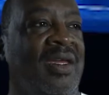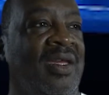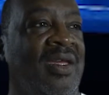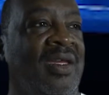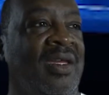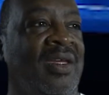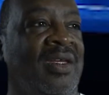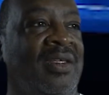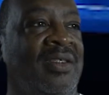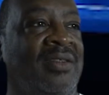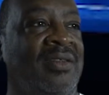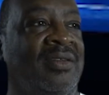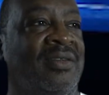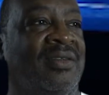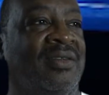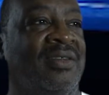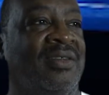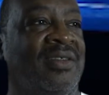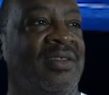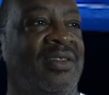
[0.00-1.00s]

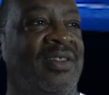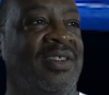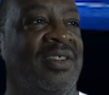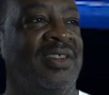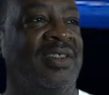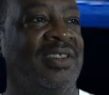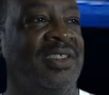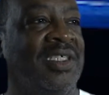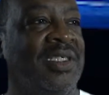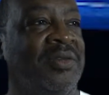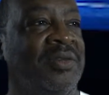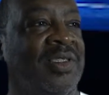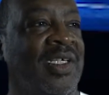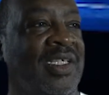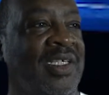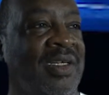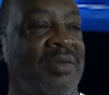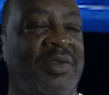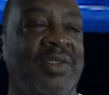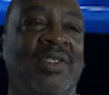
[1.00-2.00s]
And it seems
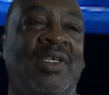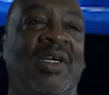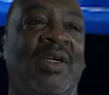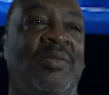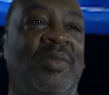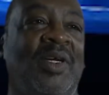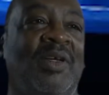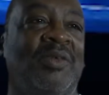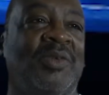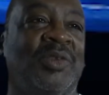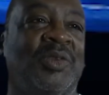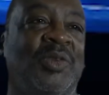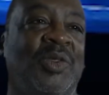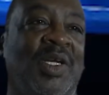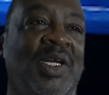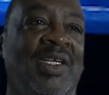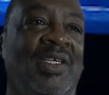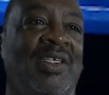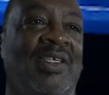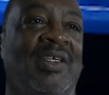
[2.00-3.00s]
like every time I was
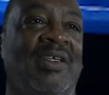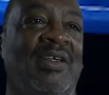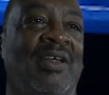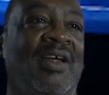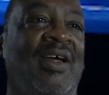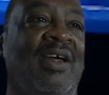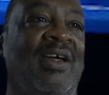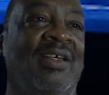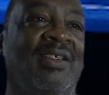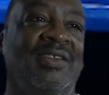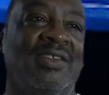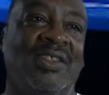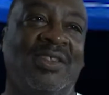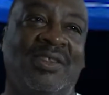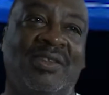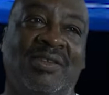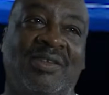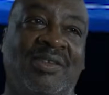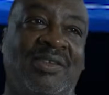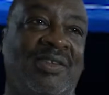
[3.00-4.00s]
trying to get high and
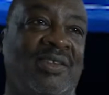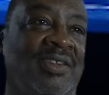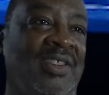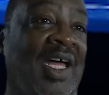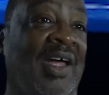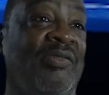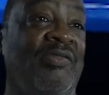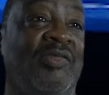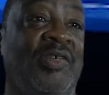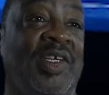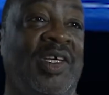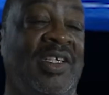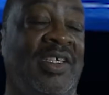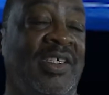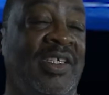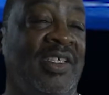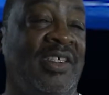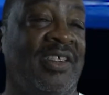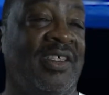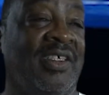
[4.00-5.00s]
just not feel
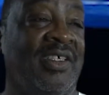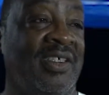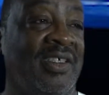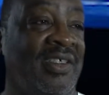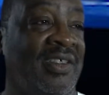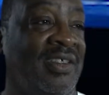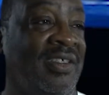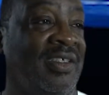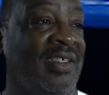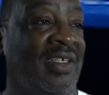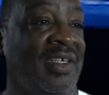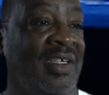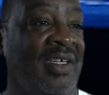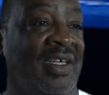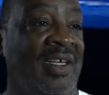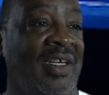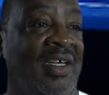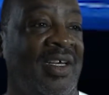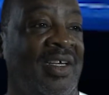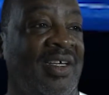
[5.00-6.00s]
anything,
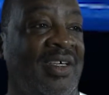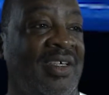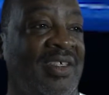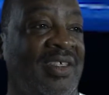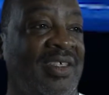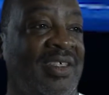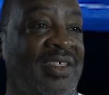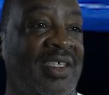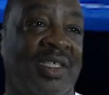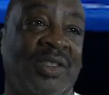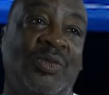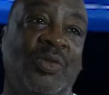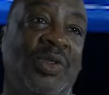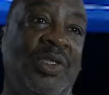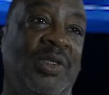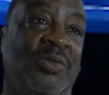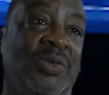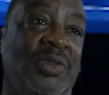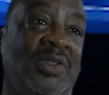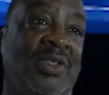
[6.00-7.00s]
that's when
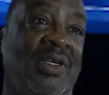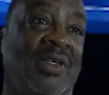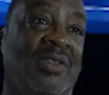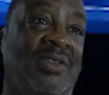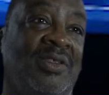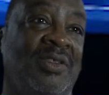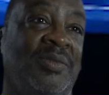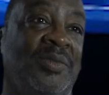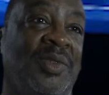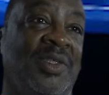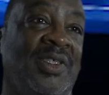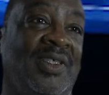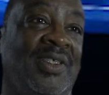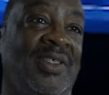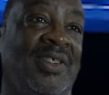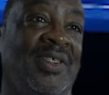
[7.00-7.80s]
he would talk to me.